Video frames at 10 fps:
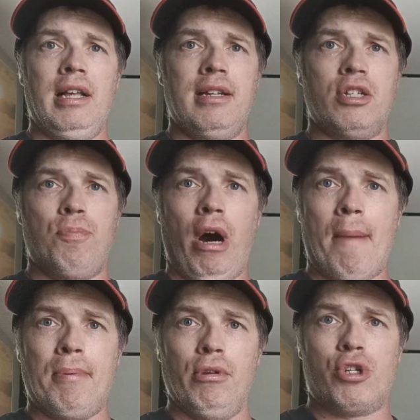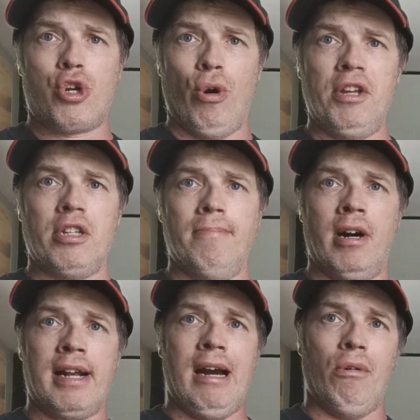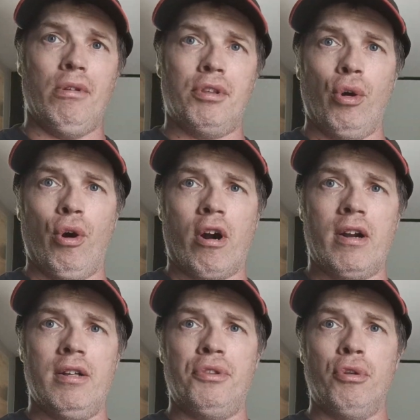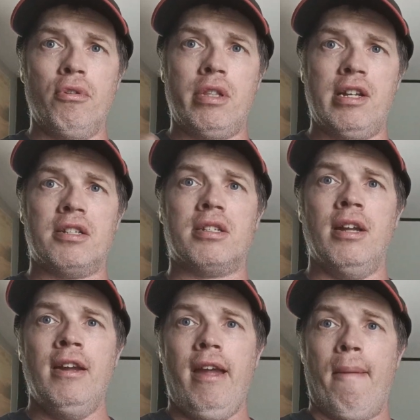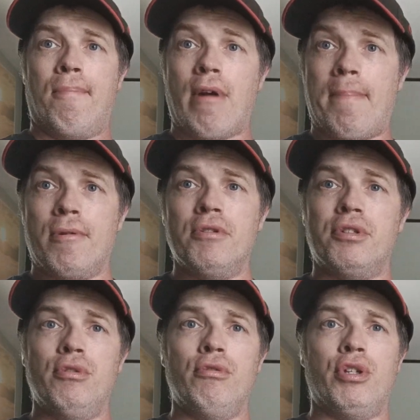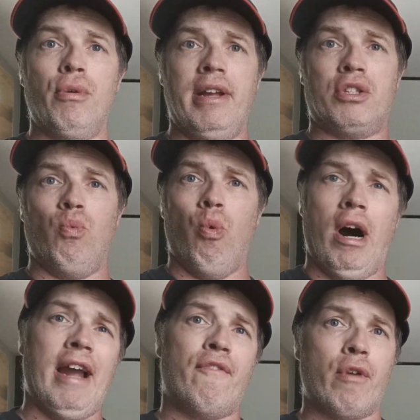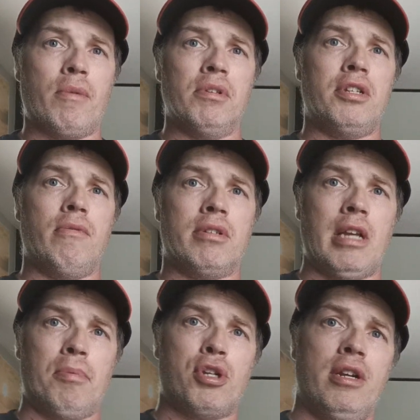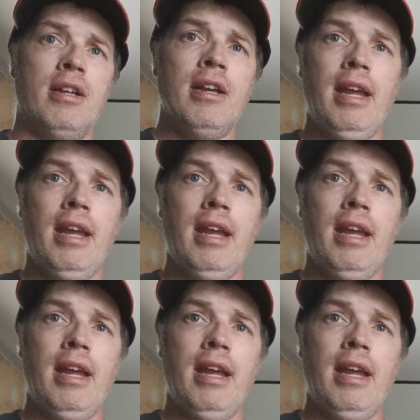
Is popular choice among outdoor enthusiasts and preppers due to its wide frequency reception